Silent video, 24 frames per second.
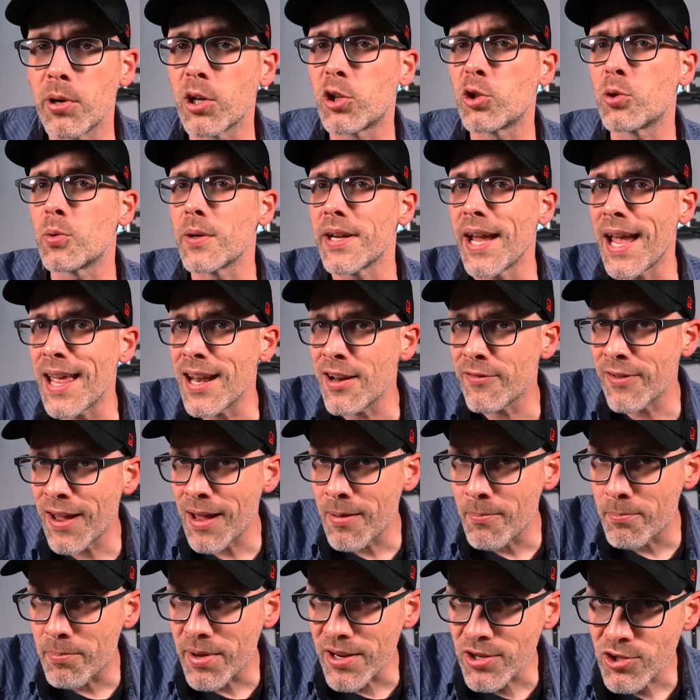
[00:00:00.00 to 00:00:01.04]
But creative
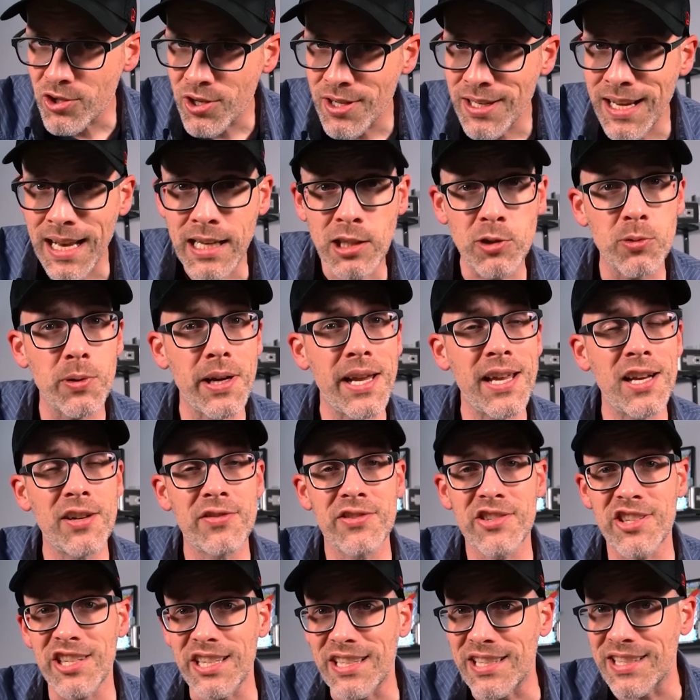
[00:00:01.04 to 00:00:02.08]
ambition and creative
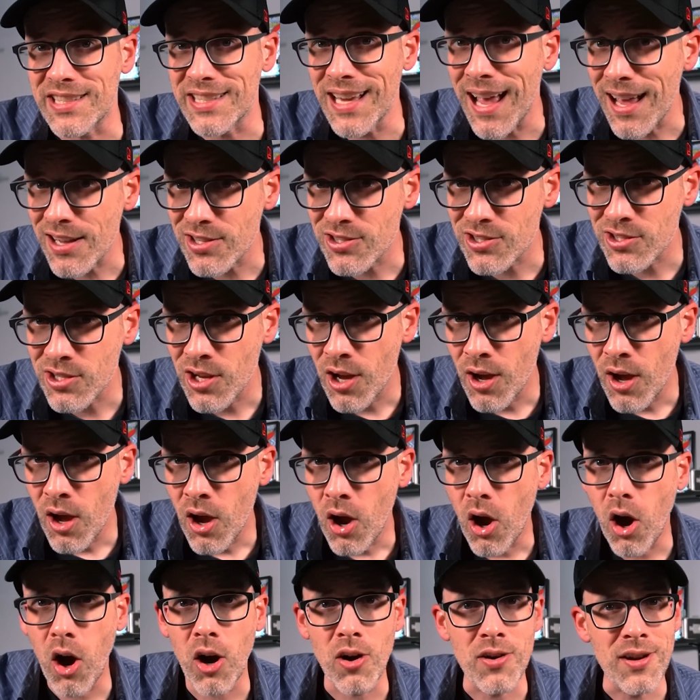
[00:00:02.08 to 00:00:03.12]
success
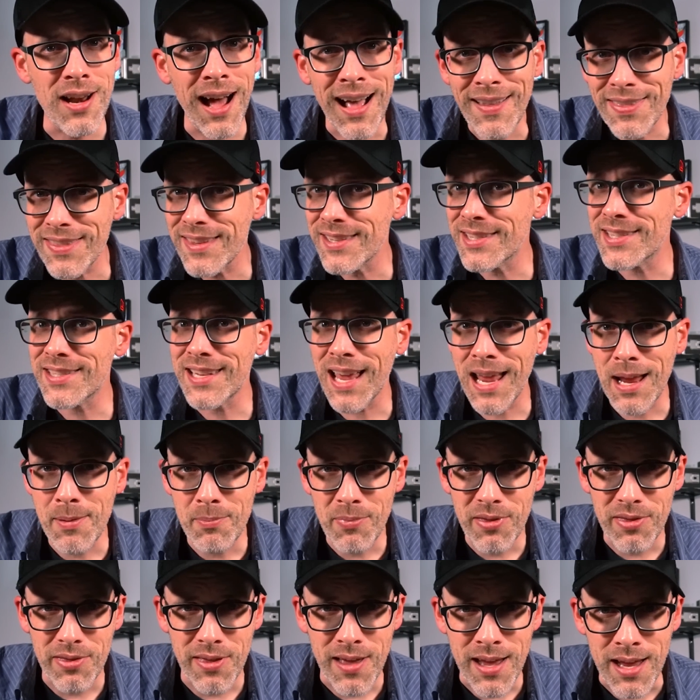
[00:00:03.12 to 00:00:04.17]
are not the same
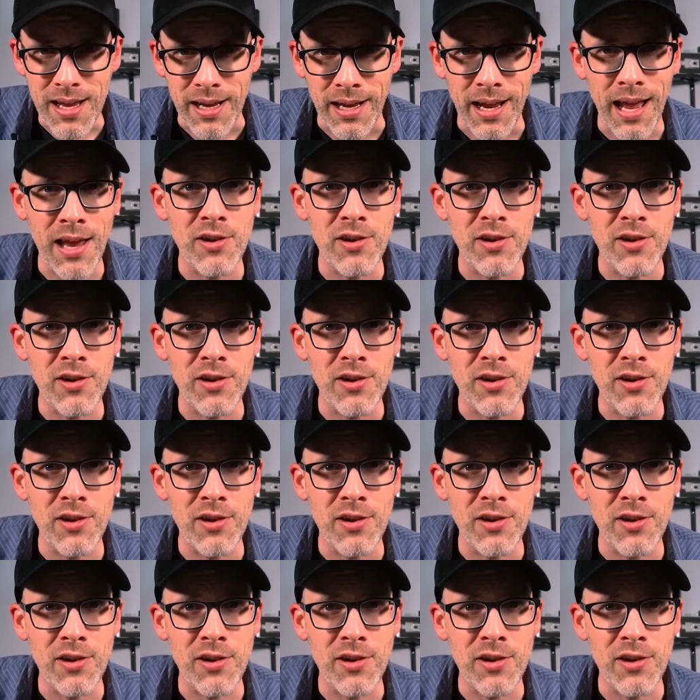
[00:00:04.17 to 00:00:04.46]
thing.